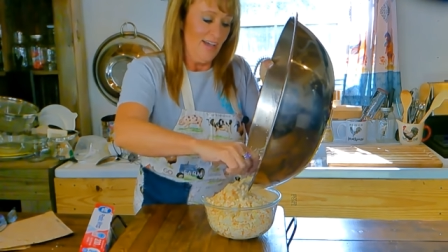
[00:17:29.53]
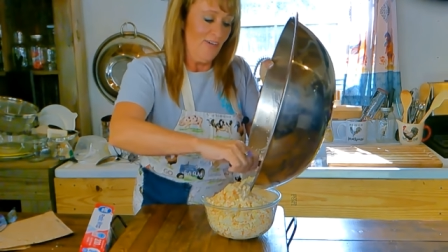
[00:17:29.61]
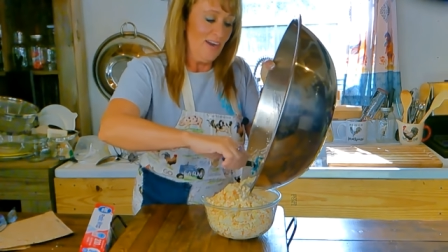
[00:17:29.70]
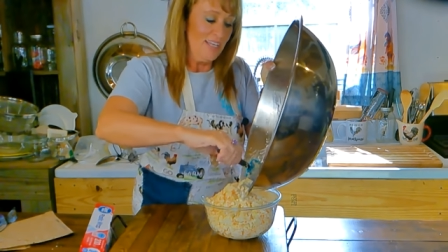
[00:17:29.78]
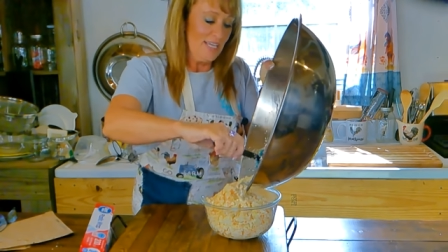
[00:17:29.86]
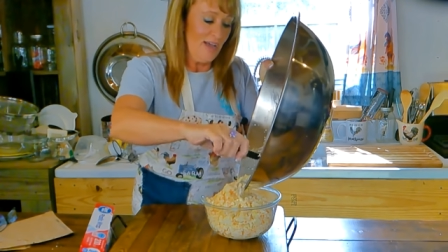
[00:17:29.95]

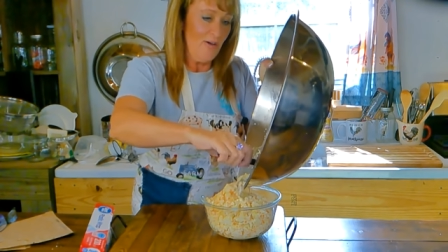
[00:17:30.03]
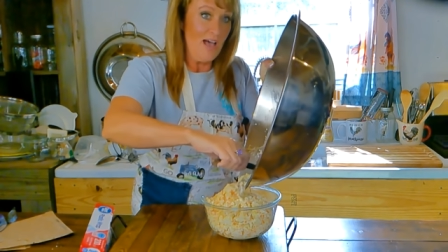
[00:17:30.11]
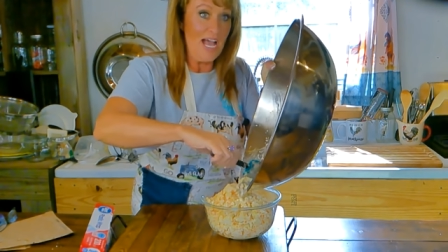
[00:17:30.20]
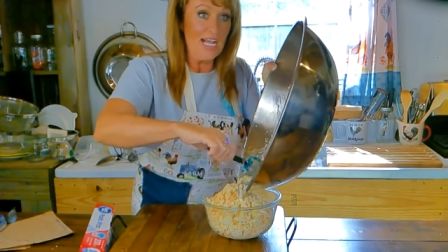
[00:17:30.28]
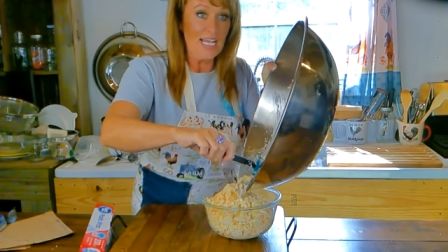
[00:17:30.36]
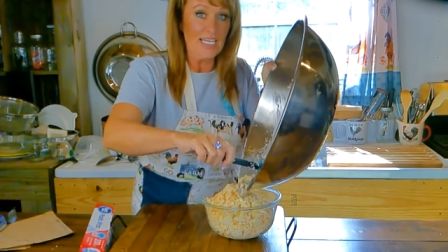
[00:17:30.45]
All right, y'all,
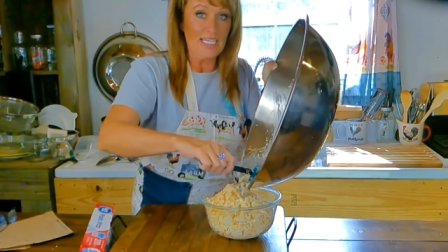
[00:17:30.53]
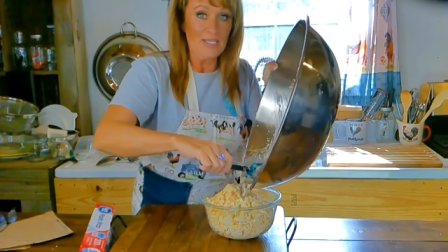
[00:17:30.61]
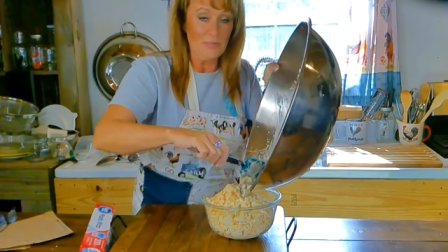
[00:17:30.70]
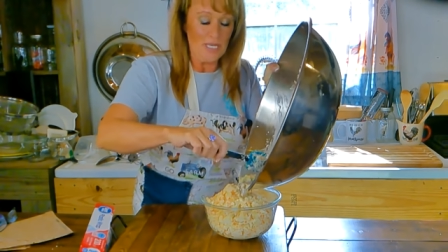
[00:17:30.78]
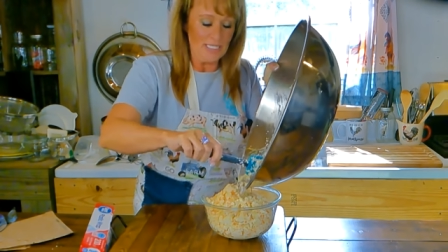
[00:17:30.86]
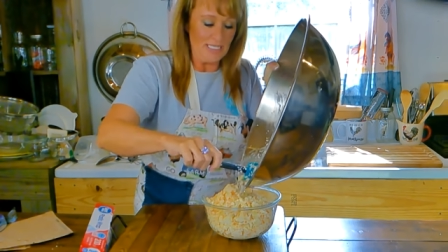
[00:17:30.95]
I got to
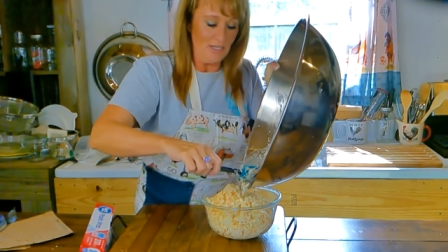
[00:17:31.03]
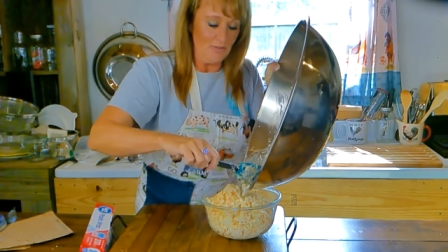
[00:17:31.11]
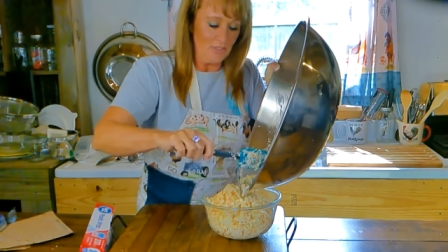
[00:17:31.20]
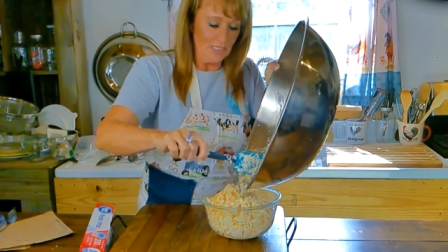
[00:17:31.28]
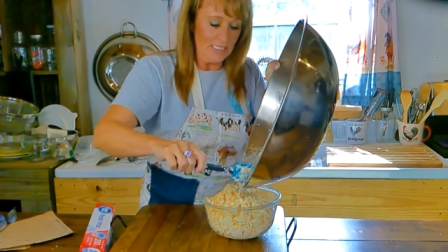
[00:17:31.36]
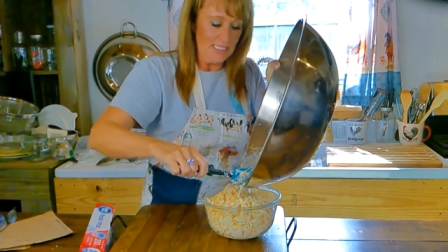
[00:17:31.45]
get
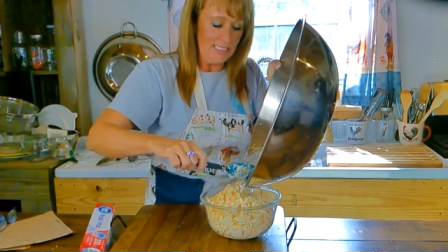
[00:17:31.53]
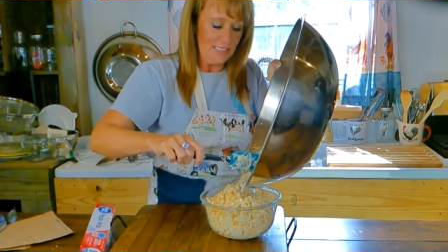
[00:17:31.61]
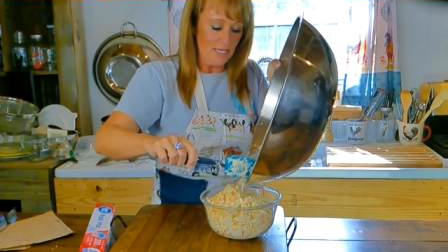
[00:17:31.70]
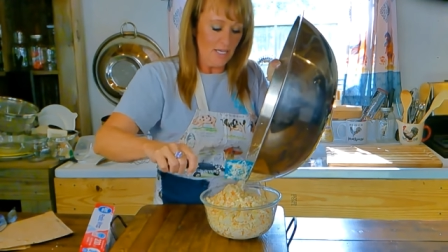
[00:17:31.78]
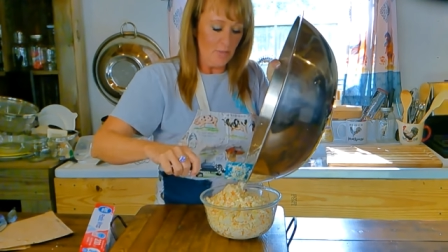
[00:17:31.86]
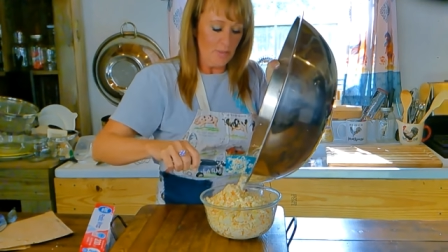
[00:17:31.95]
myself
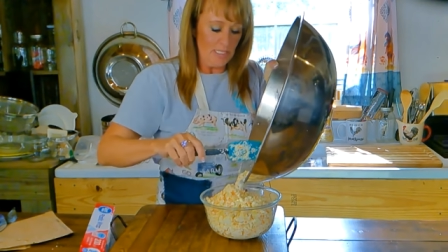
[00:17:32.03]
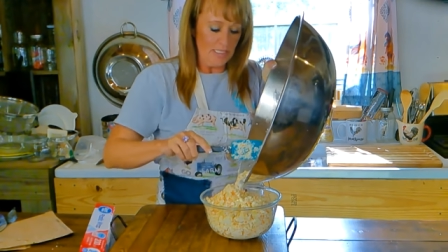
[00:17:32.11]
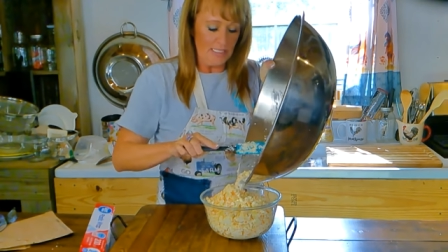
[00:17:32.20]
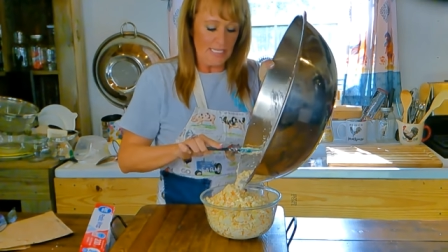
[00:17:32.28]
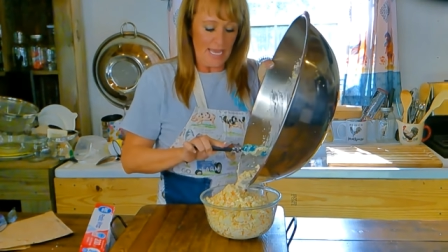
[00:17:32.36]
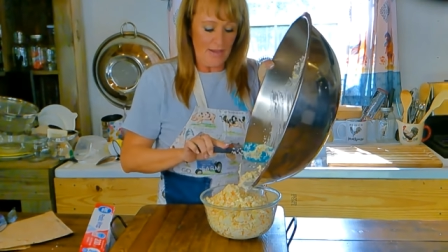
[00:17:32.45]
cleaned up
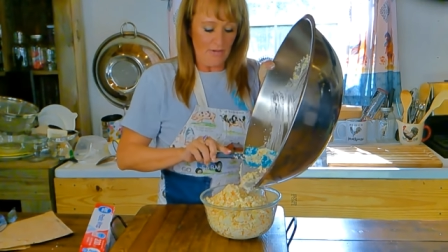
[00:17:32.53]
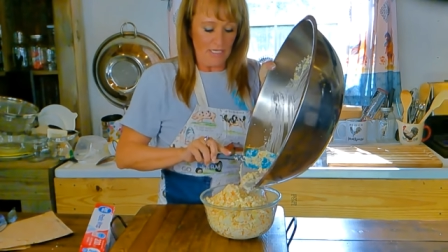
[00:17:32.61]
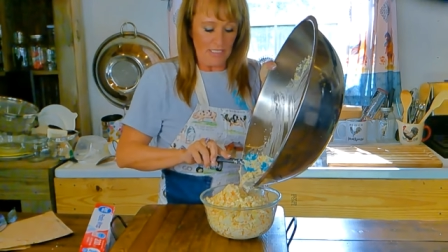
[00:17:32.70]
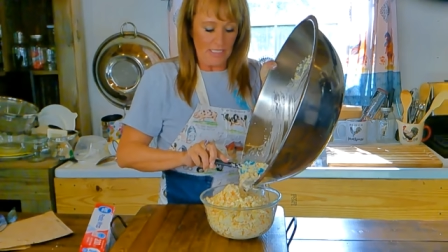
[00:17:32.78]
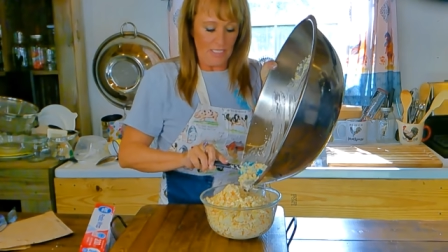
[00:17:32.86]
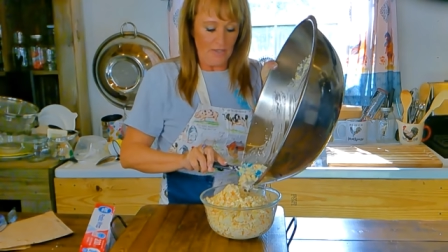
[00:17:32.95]
and down
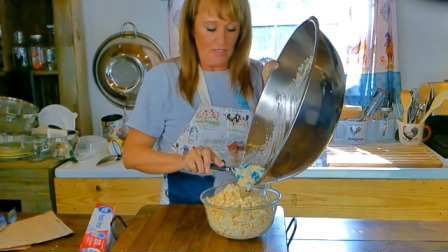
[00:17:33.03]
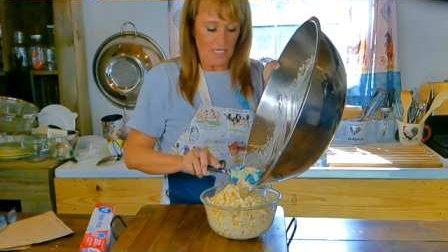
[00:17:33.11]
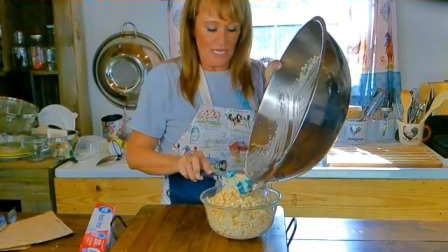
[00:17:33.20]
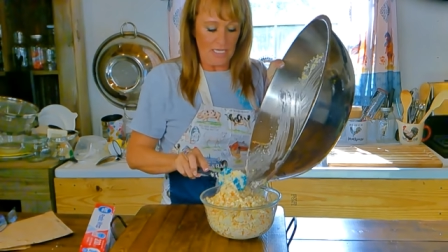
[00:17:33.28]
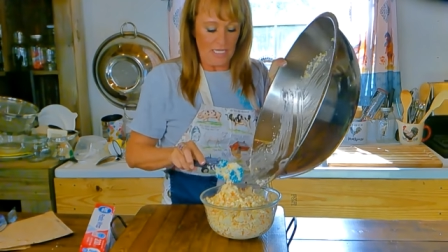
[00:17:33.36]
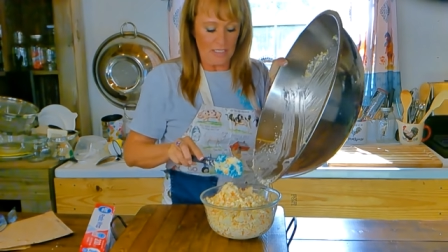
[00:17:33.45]
in here,
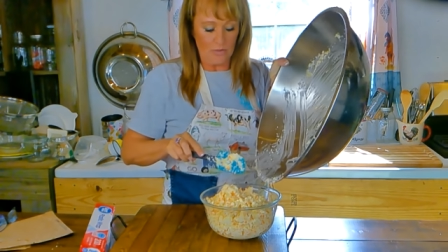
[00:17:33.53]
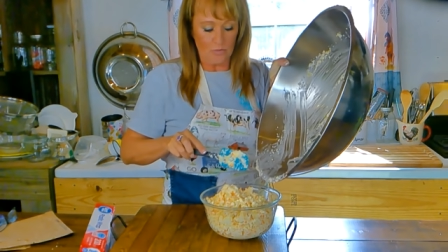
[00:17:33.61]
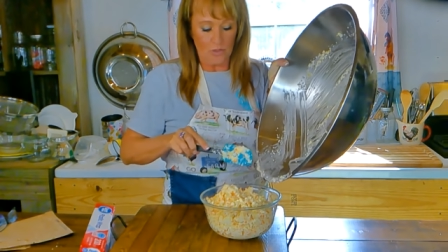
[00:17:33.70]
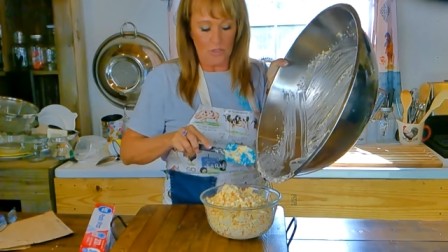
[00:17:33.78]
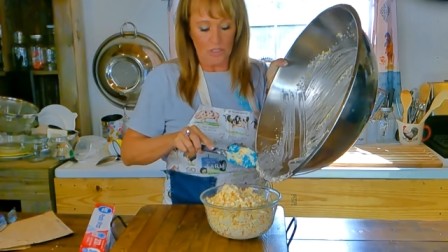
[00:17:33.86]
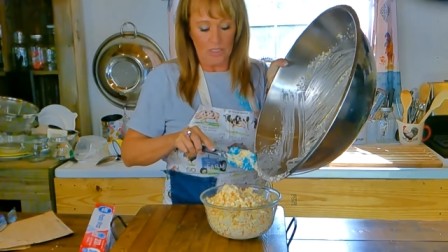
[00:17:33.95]
and I got to
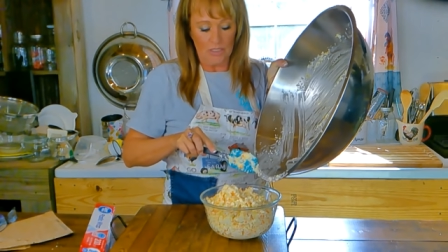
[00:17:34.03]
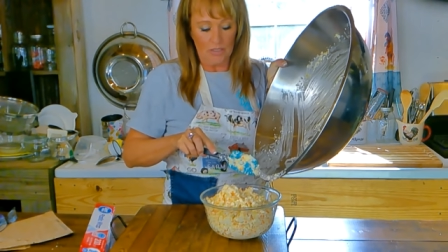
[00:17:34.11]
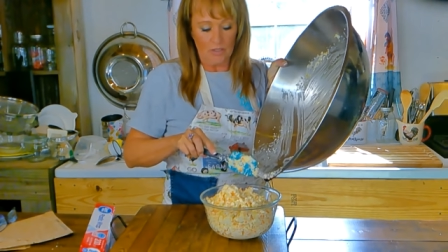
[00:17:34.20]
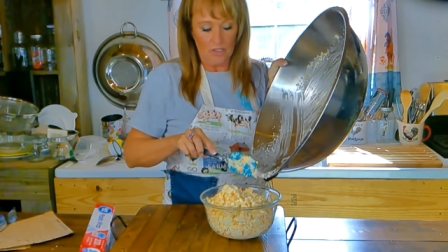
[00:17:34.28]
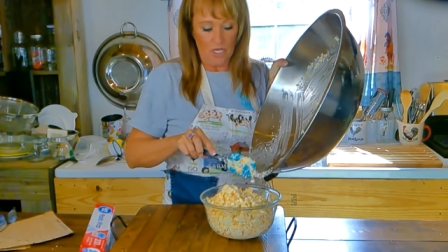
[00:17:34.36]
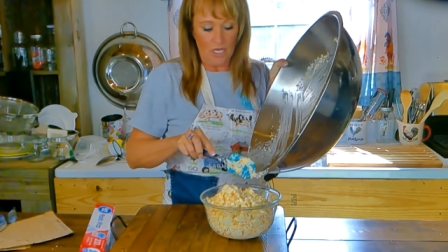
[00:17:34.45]
run
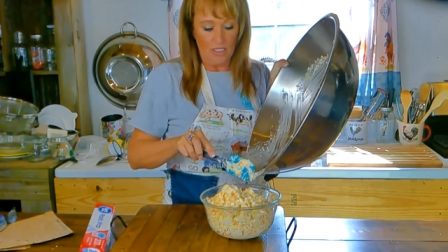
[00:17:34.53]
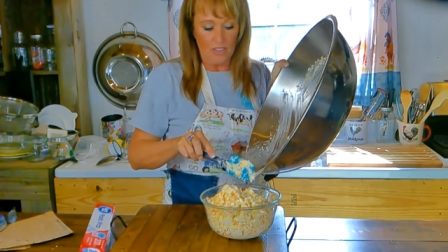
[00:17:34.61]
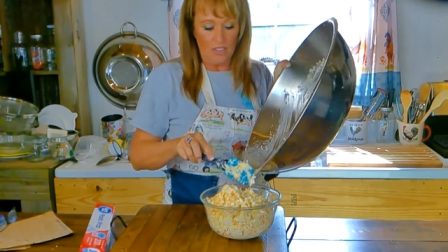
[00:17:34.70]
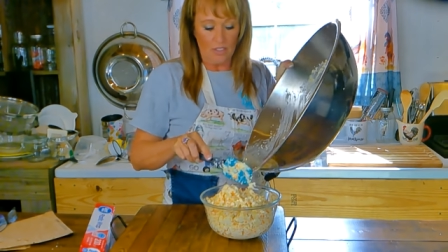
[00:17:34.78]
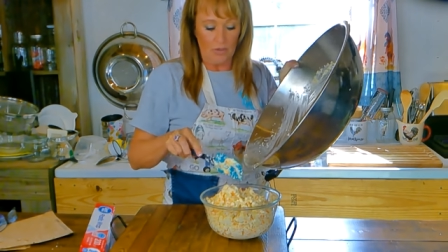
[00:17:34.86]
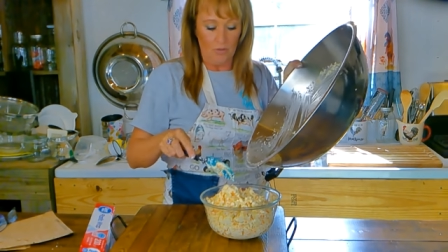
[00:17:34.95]
and
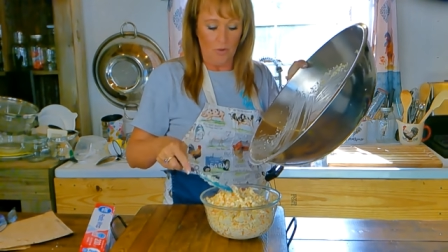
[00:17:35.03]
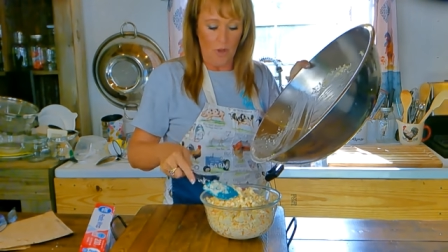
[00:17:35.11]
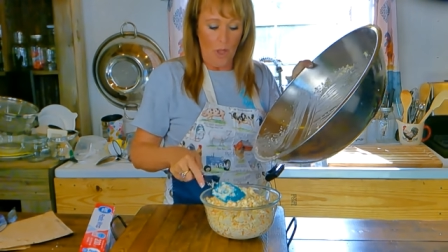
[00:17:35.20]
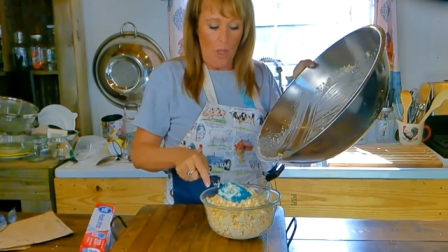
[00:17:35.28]
John to